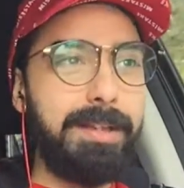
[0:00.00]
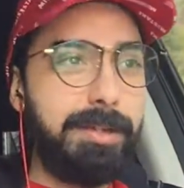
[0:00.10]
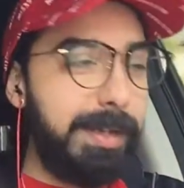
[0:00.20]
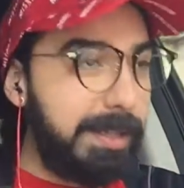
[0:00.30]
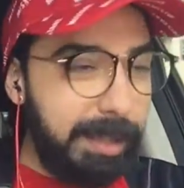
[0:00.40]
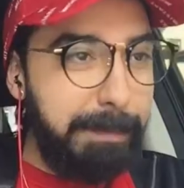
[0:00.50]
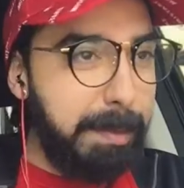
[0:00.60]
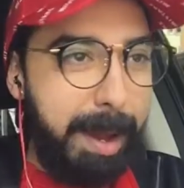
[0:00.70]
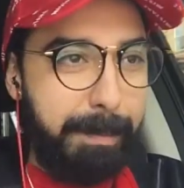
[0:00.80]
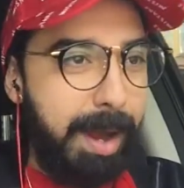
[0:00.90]
So I
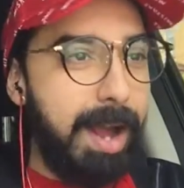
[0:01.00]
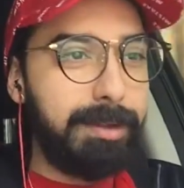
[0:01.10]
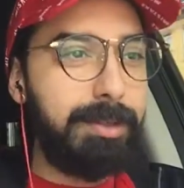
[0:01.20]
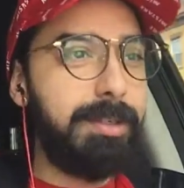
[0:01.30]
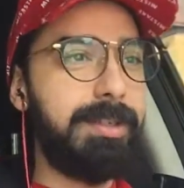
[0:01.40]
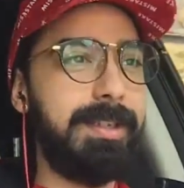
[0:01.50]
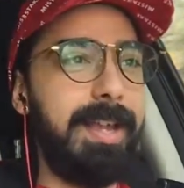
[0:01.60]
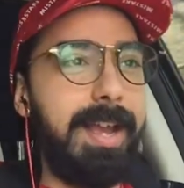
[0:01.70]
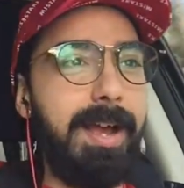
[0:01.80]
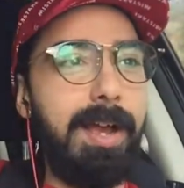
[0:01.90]
slept in my boxers.
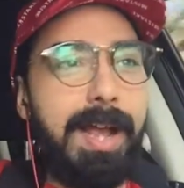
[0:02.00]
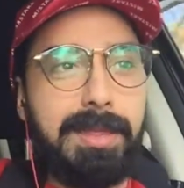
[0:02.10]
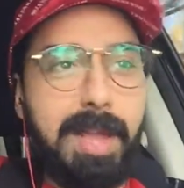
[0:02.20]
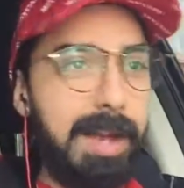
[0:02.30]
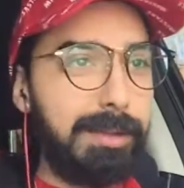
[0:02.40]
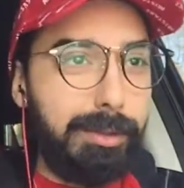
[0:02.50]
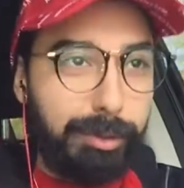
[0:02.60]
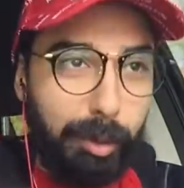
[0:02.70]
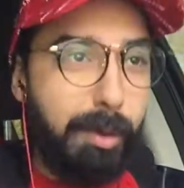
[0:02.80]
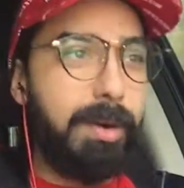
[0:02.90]
Uh, I locked the
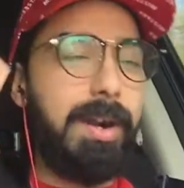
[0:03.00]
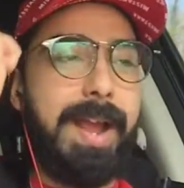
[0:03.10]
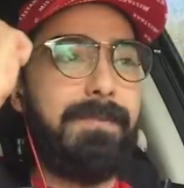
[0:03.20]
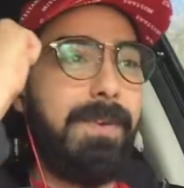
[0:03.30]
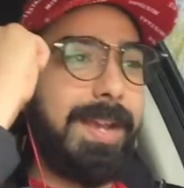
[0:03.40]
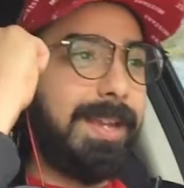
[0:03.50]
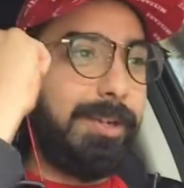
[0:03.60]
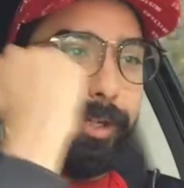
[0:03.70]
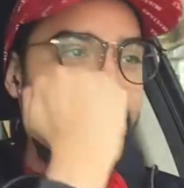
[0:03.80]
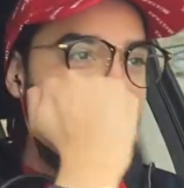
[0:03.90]
door. I
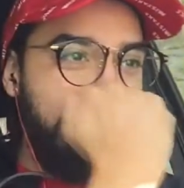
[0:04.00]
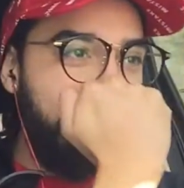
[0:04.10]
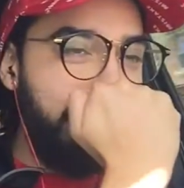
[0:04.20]
fucking just